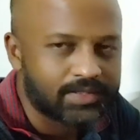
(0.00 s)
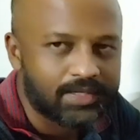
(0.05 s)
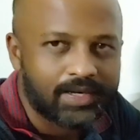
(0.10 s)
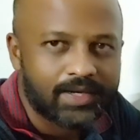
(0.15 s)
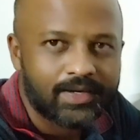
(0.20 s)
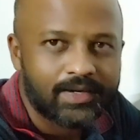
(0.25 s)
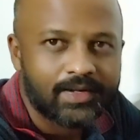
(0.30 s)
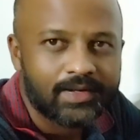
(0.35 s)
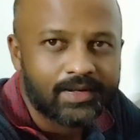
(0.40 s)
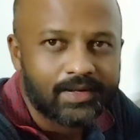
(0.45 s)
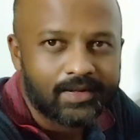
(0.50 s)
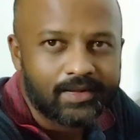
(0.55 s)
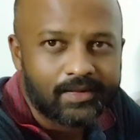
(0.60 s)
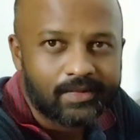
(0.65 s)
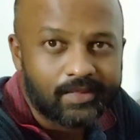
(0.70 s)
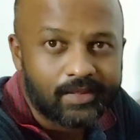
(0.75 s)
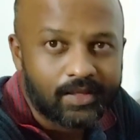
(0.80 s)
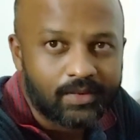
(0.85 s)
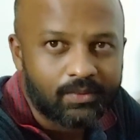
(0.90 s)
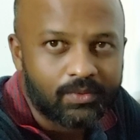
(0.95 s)
right?
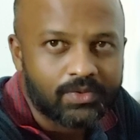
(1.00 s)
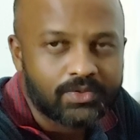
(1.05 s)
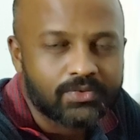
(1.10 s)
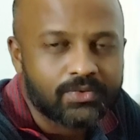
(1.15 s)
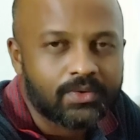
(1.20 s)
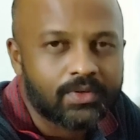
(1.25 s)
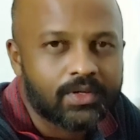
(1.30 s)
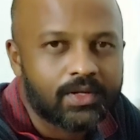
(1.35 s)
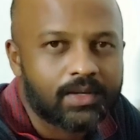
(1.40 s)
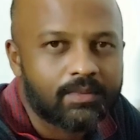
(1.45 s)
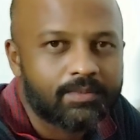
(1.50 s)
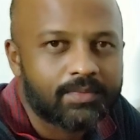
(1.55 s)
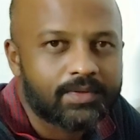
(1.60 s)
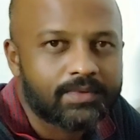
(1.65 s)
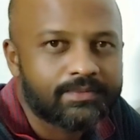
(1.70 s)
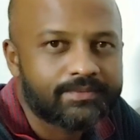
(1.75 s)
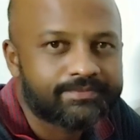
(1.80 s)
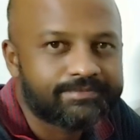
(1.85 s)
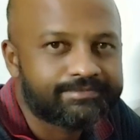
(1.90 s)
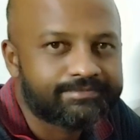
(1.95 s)
Then what's going to happen?